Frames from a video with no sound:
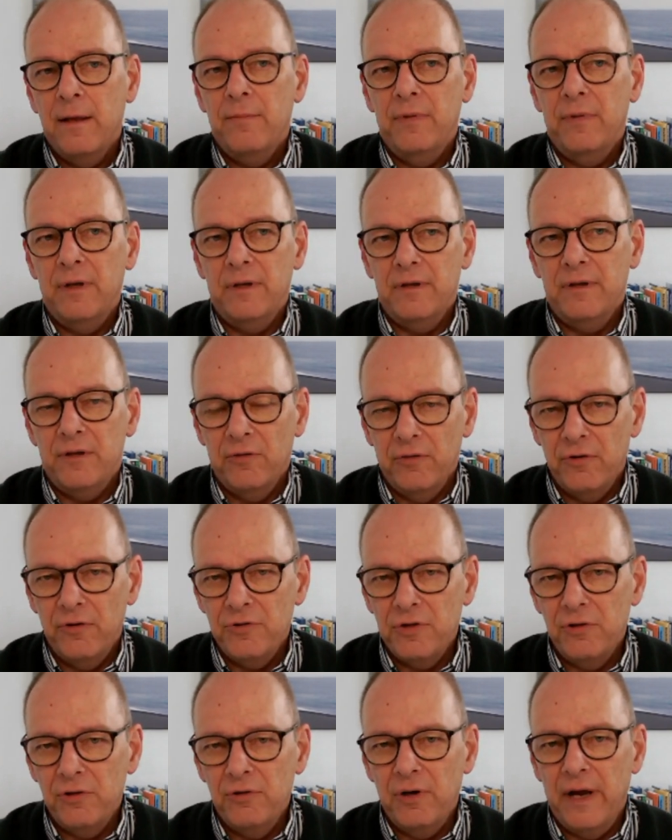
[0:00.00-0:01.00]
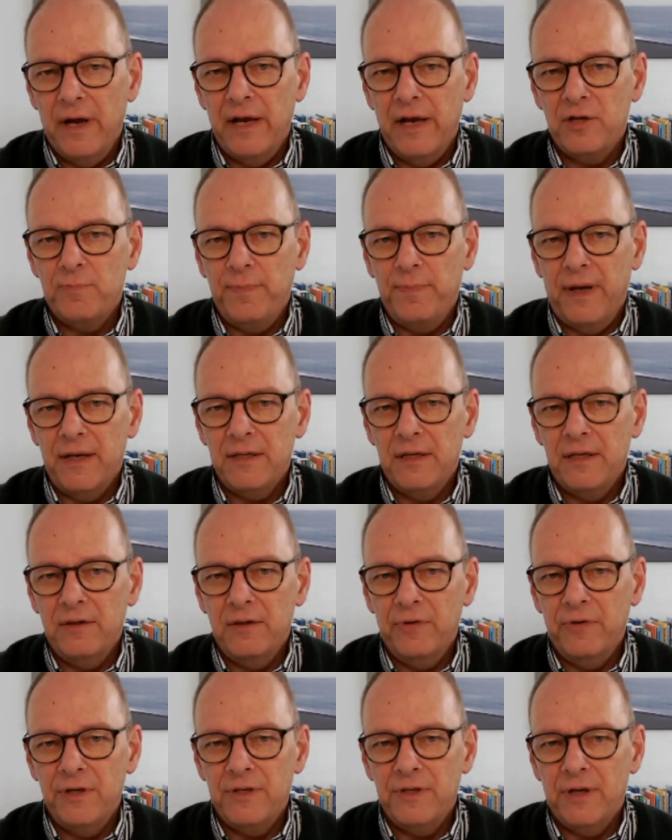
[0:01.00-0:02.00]
But there are also aspects
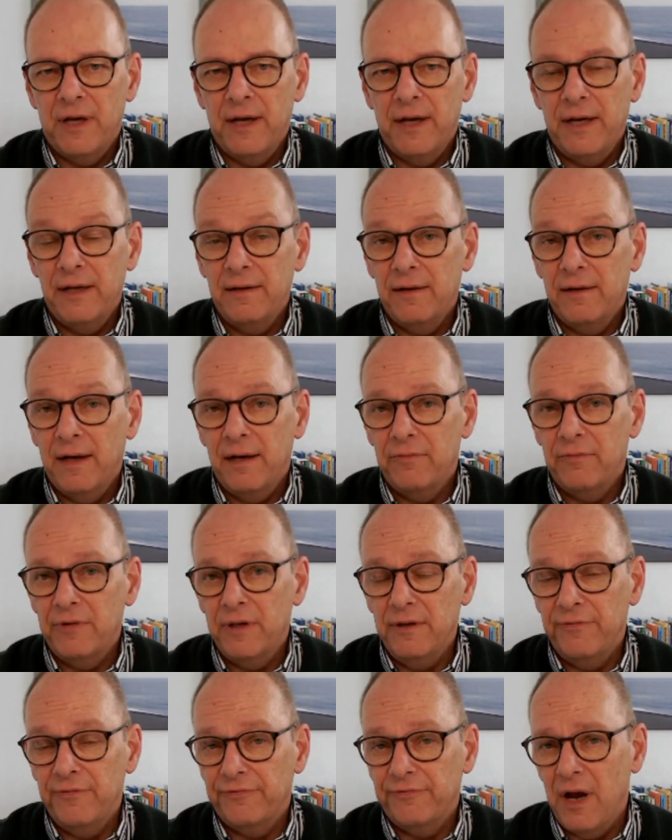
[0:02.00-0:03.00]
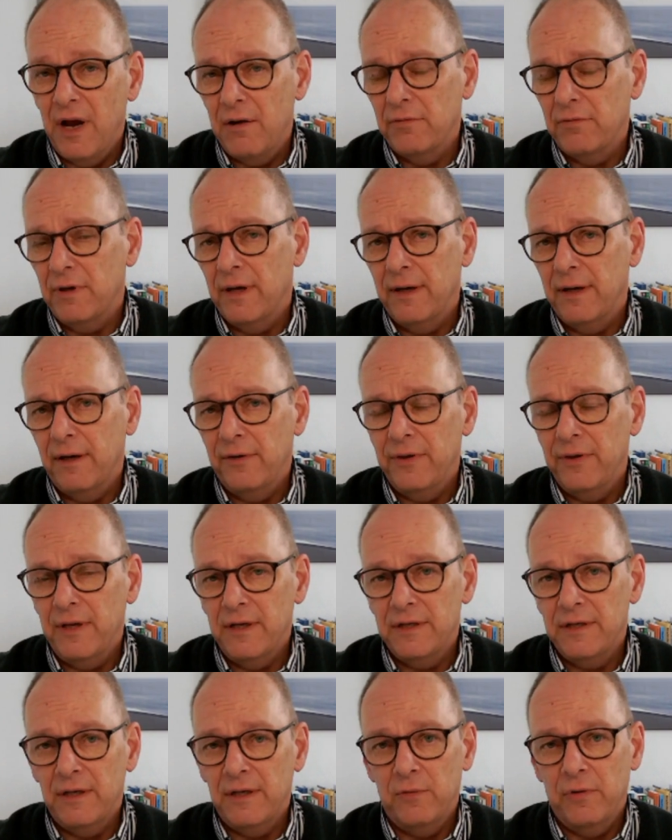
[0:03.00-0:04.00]
in which I really frown. I don't
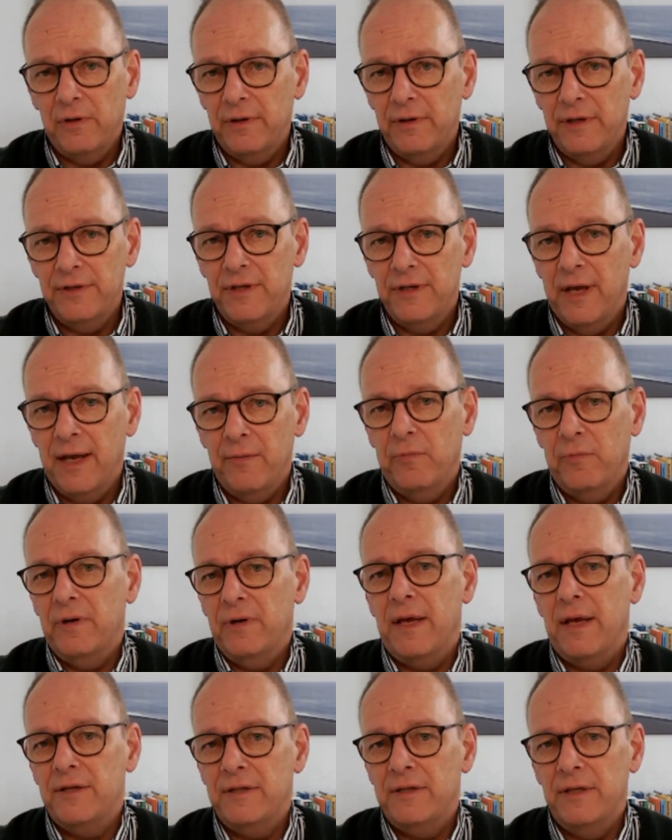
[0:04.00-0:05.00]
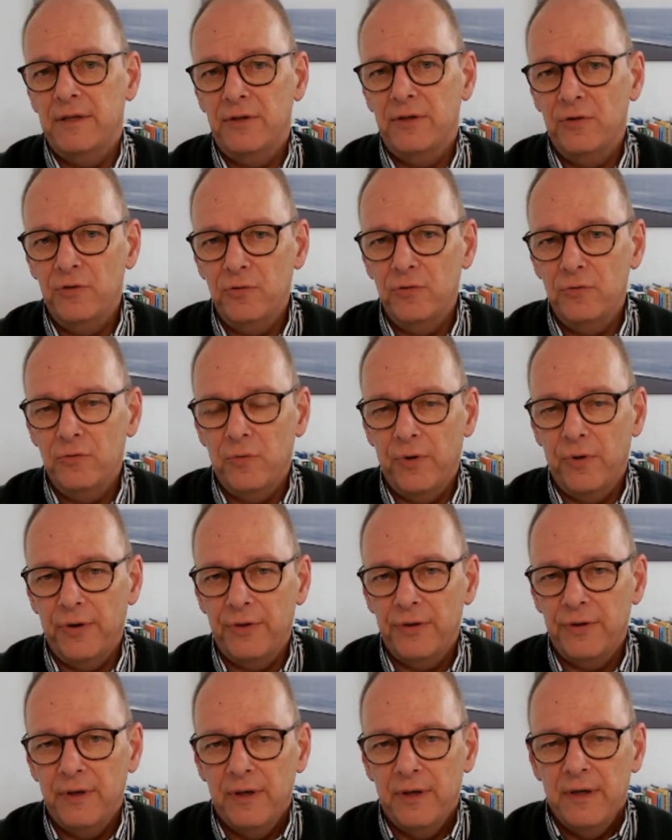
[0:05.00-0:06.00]
think so. Well, what has to do
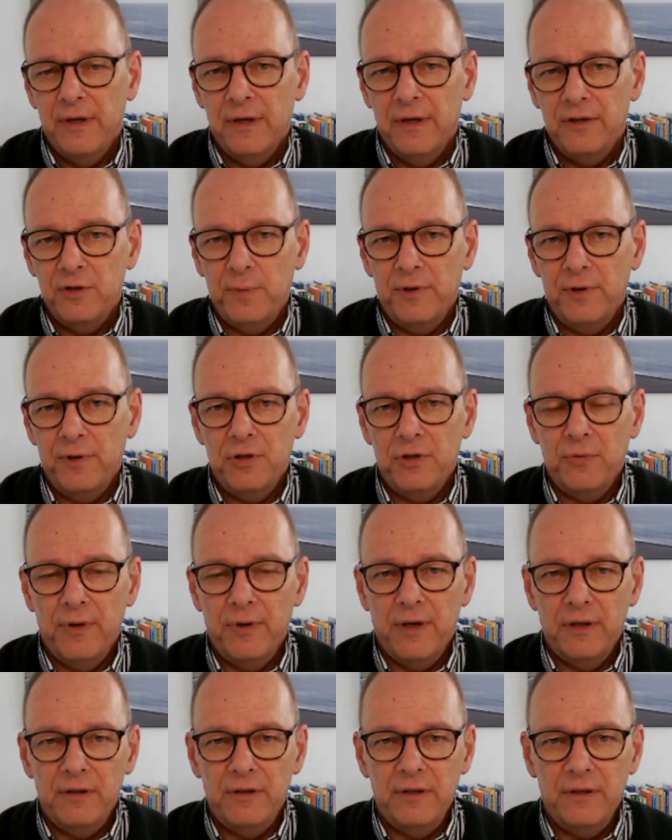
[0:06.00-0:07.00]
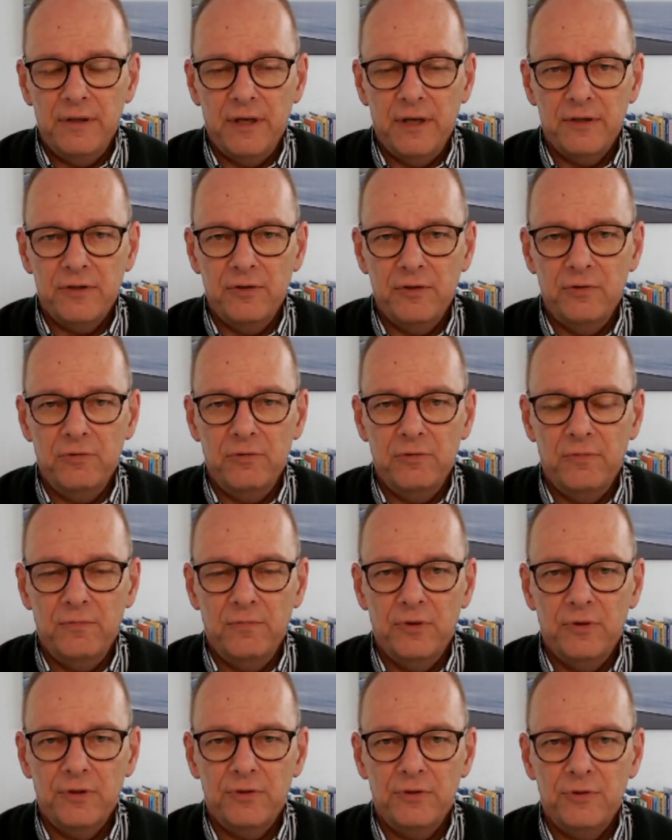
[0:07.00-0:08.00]
with spirituality? It has to do
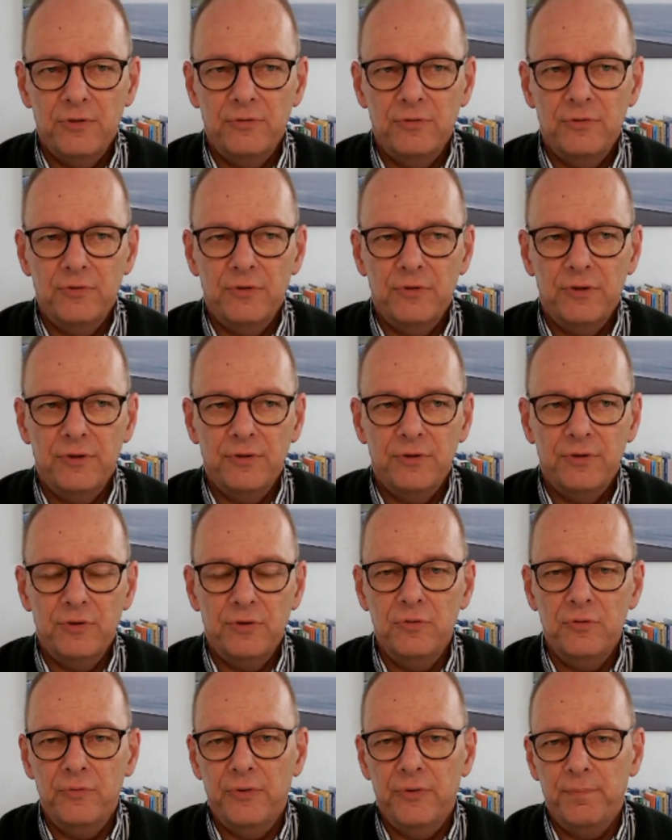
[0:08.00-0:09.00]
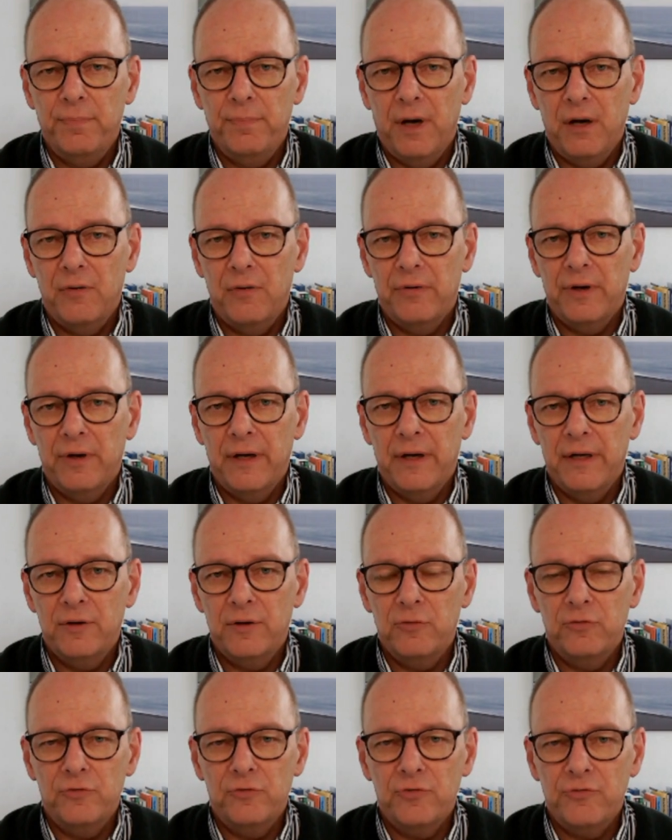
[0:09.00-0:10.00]
more to do with power
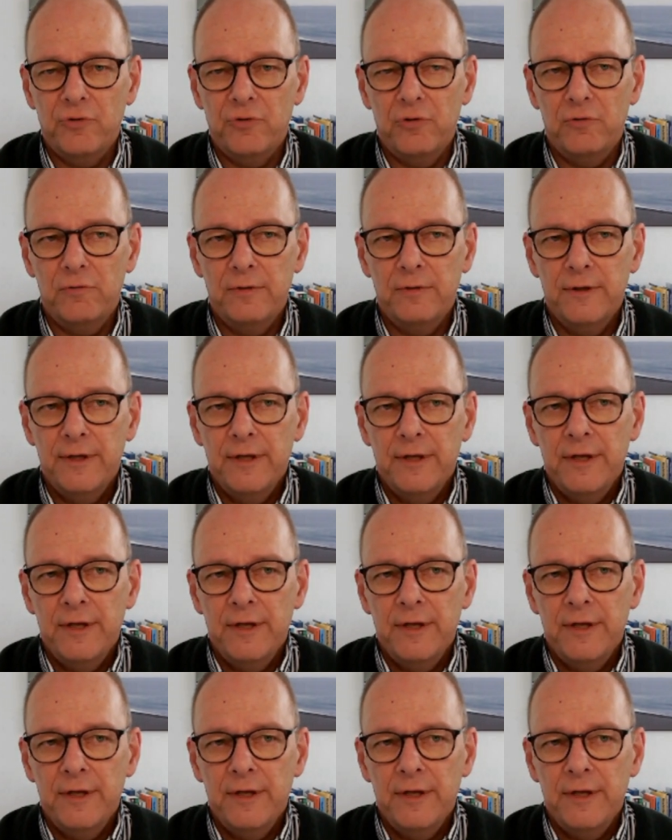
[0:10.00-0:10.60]
and control.